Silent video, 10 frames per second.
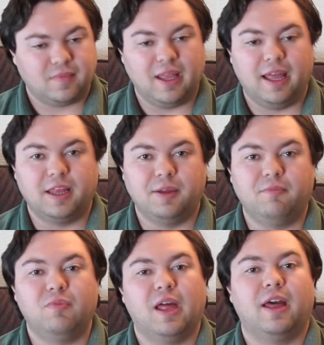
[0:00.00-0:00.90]

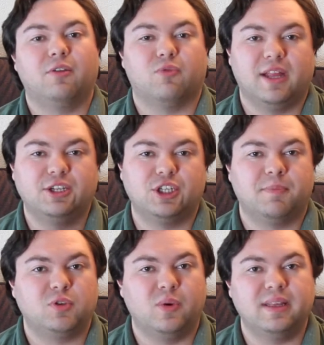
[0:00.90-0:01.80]
the
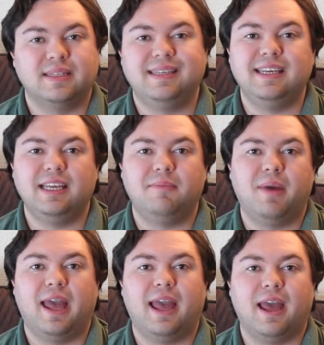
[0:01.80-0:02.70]
relationship between the team
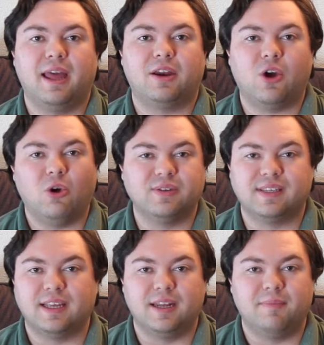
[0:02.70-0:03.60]
and
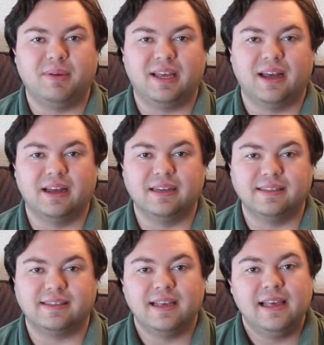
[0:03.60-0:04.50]
Coulson, because